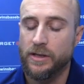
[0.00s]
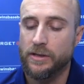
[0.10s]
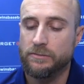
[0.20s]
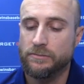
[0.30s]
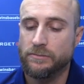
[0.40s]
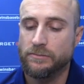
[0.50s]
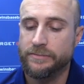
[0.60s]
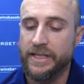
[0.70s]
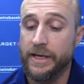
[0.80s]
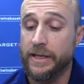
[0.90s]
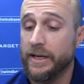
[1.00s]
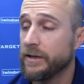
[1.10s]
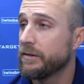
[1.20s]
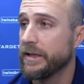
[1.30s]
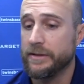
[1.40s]
And
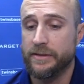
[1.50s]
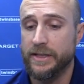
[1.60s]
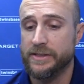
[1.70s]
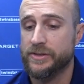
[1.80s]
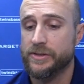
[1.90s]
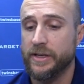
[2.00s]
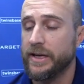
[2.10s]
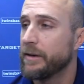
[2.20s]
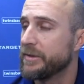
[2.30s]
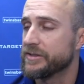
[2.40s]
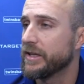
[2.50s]
again, that's going to happen.